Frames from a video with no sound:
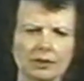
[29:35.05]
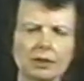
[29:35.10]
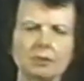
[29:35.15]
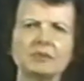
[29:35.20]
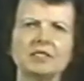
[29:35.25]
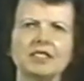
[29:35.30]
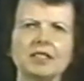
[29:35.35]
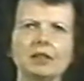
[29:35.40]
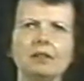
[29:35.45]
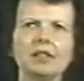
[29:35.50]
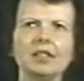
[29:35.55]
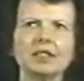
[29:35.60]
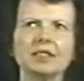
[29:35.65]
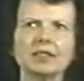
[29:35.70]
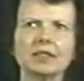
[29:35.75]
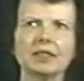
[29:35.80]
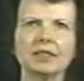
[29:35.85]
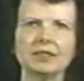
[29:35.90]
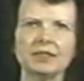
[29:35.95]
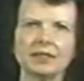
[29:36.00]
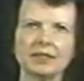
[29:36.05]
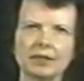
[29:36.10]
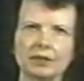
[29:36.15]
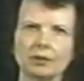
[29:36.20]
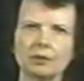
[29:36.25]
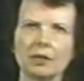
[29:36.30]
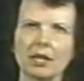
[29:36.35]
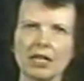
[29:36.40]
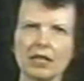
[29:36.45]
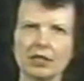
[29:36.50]
some serious
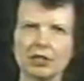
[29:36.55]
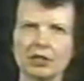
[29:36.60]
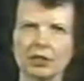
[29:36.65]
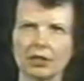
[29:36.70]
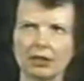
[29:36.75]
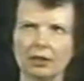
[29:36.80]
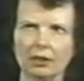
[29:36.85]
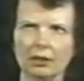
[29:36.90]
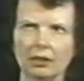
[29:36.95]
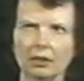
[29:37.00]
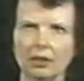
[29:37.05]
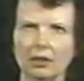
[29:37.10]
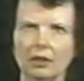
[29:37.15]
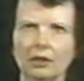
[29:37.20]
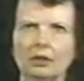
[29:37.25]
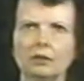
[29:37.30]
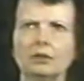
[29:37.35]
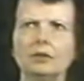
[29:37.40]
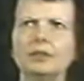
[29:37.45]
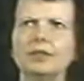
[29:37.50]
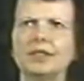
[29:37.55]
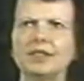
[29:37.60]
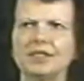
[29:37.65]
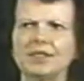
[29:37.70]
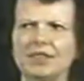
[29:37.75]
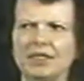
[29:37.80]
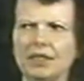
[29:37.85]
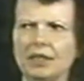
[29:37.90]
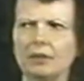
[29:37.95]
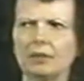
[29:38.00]
consideration to the
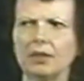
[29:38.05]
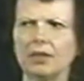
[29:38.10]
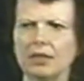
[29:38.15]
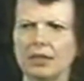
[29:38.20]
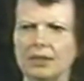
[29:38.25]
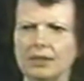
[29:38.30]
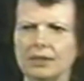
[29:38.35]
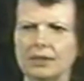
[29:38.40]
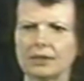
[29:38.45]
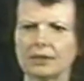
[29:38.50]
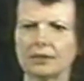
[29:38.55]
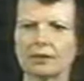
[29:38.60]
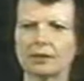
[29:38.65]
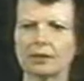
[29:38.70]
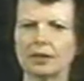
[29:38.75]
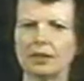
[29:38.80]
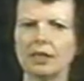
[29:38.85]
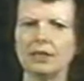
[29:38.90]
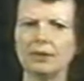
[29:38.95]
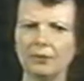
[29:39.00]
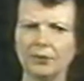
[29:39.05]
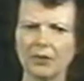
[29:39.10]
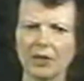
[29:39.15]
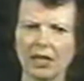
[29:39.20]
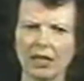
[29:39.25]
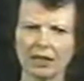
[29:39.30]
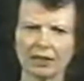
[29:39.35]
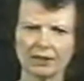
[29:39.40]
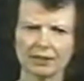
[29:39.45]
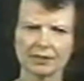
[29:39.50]
serious
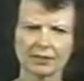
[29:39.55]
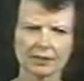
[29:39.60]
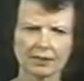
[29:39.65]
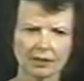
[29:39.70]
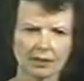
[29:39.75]
effects